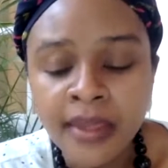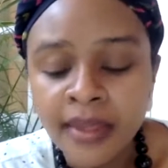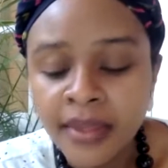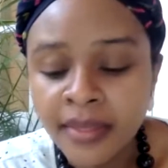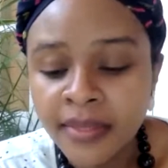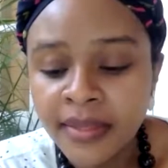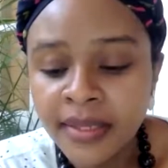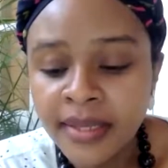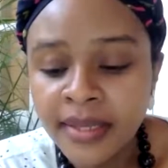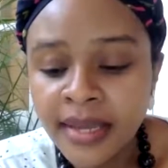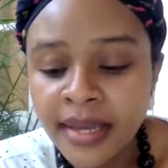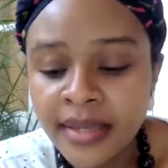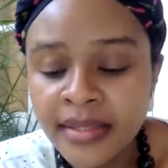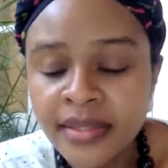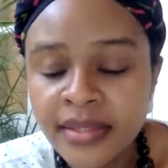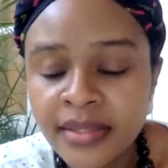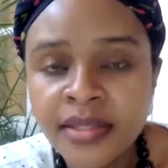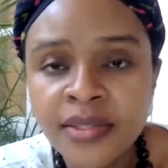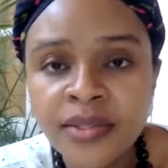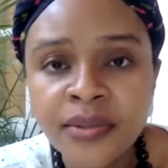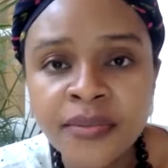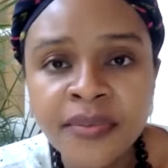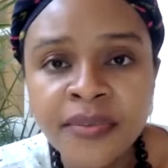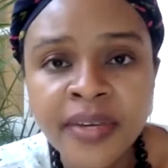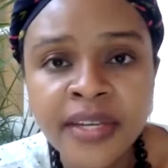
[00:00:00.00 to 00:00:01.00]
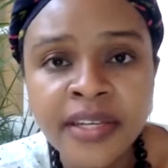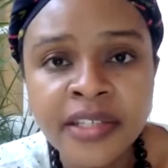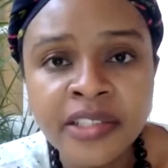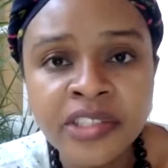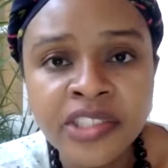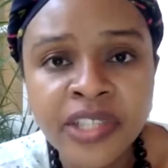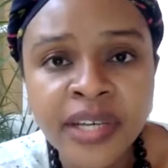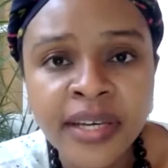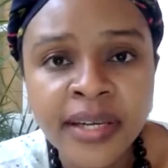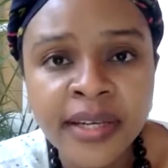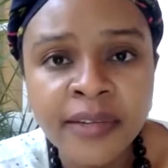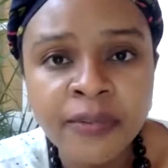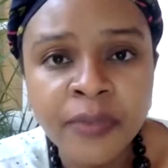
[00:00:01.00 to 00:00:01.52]
the nexus of
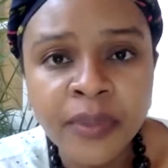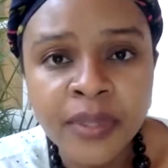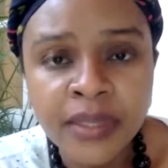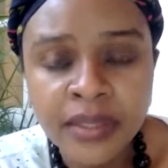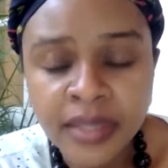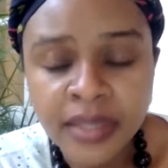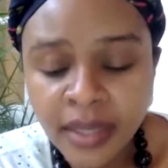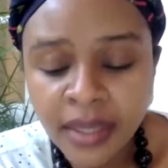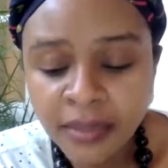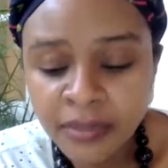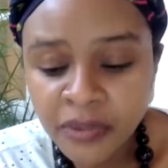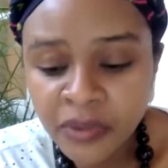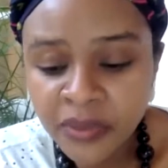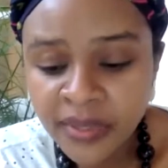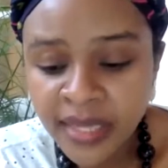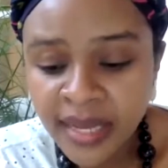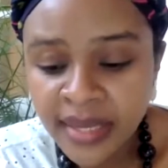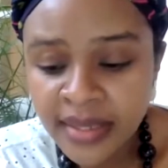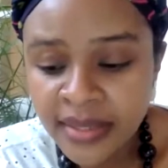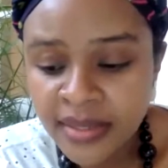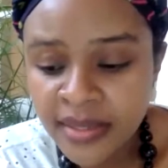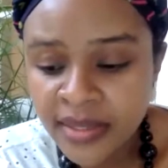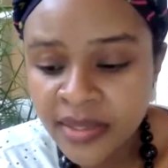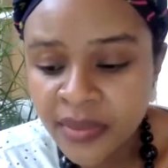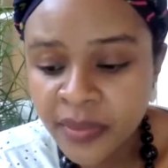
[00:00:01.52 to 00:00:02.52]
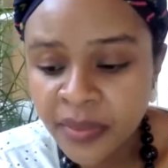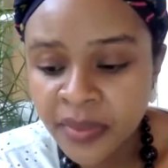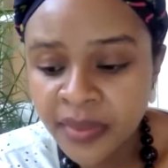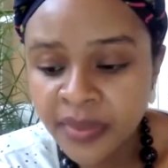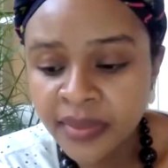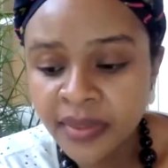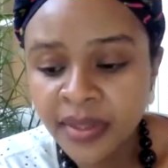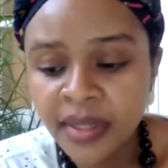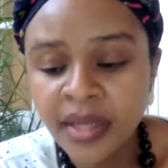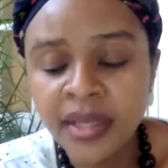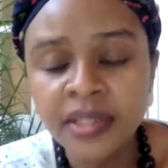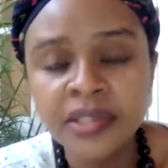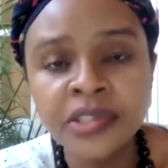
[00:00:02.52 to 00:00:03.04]
NHIF when it comes to dialysis within
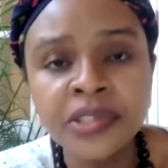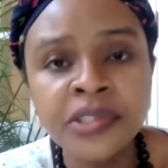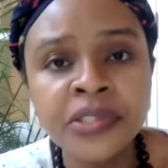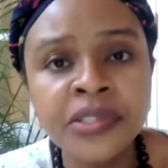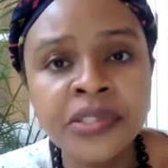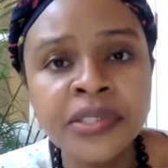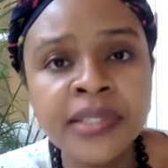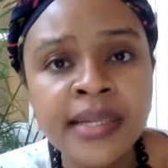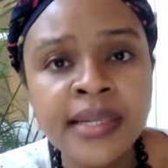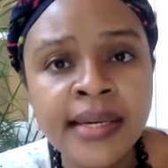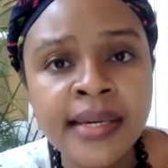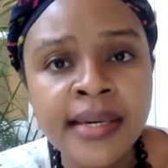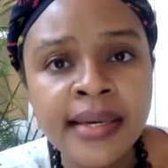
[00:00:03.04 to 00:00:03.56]
the country.